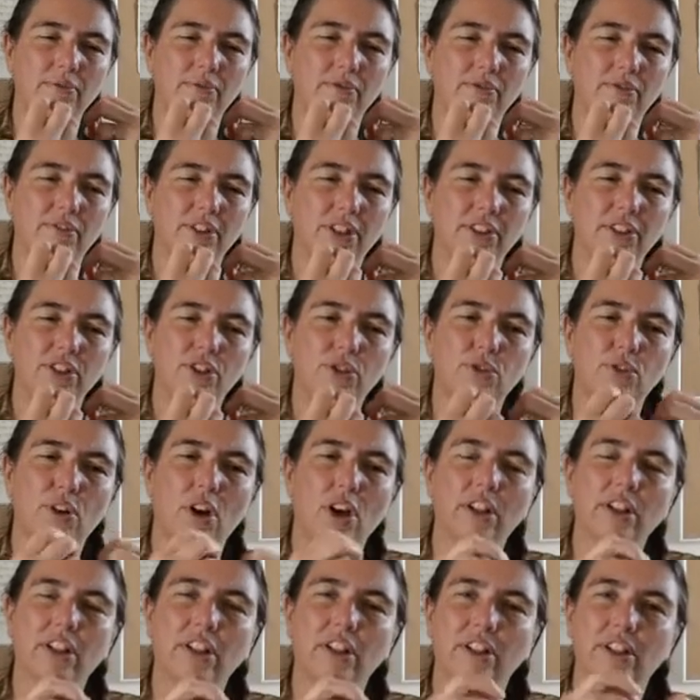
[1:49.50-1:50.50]
very
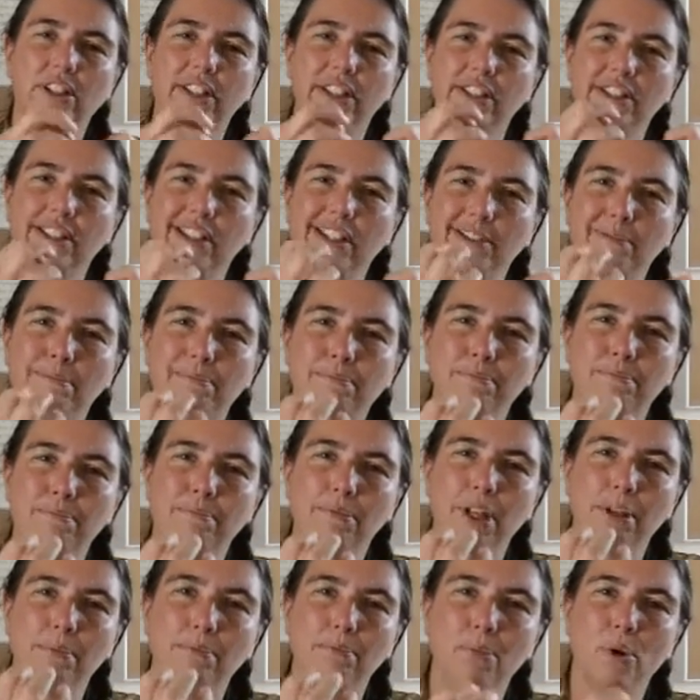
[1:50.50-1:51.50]
strongly on these
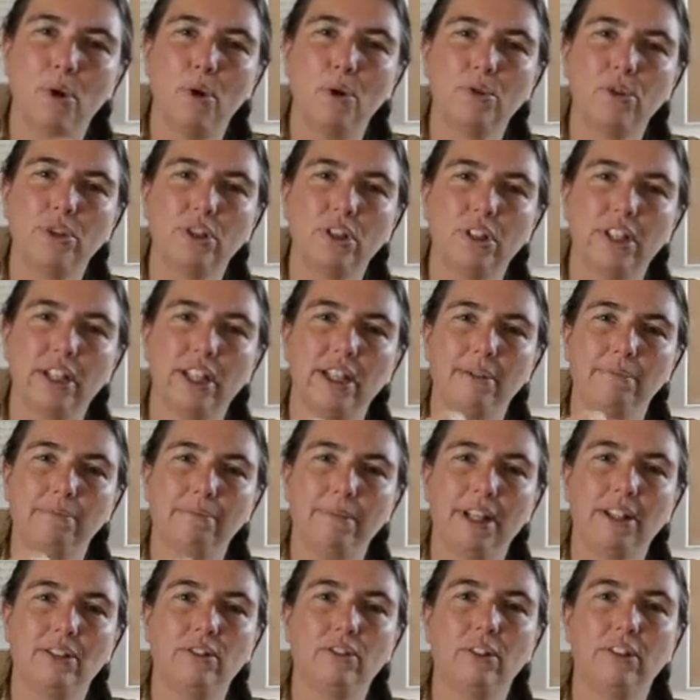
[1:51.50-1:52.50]
emotionally,
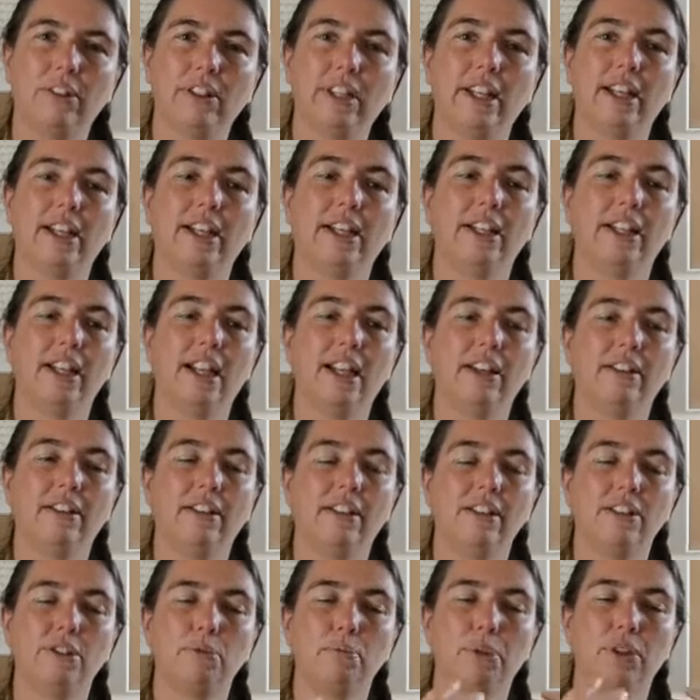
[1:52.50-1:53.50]
mentally,
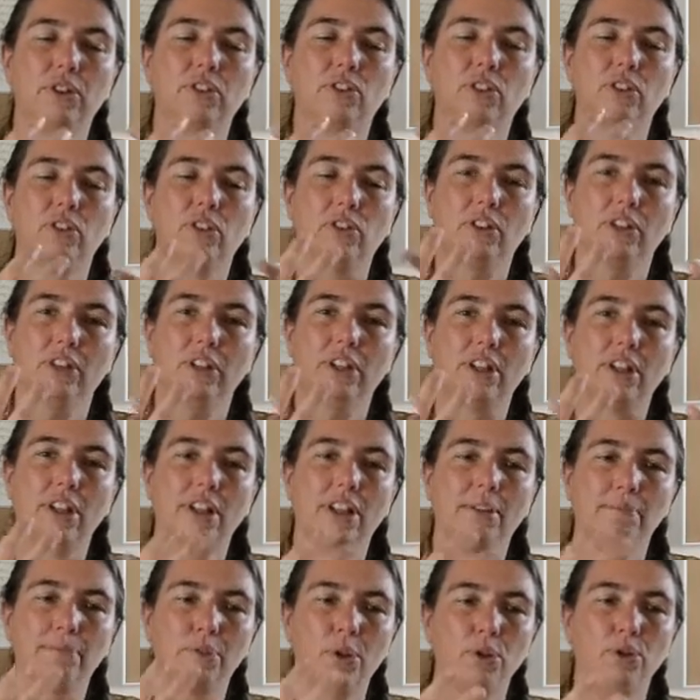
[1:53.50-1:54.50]
and spiritual,
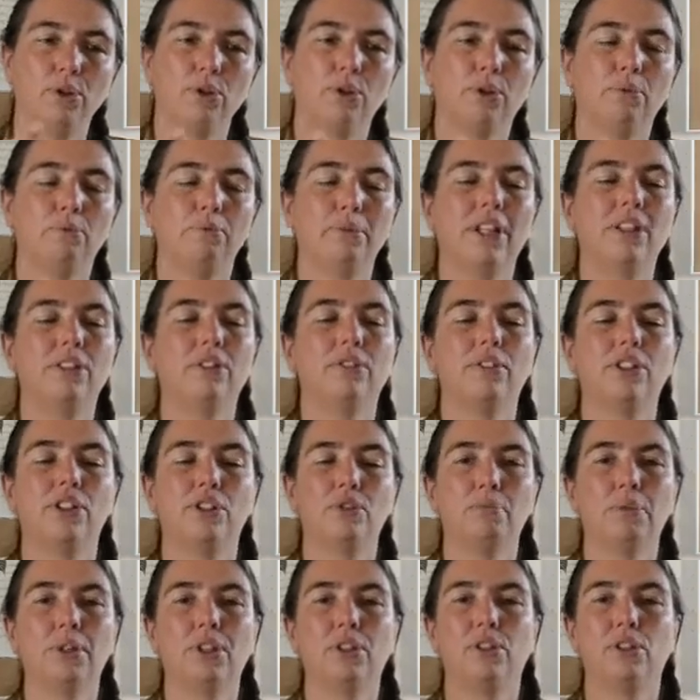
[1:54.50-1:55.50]
emotional, mental, and
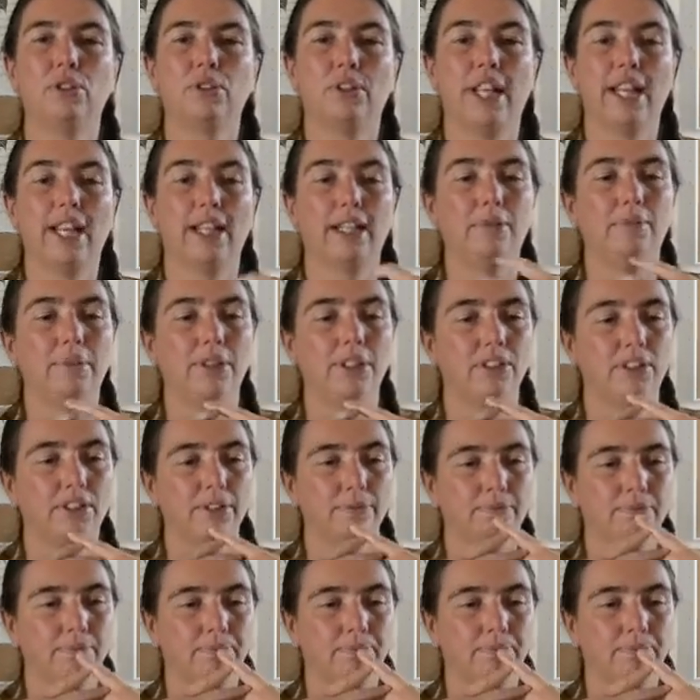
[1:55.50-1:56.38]
spiritual elements.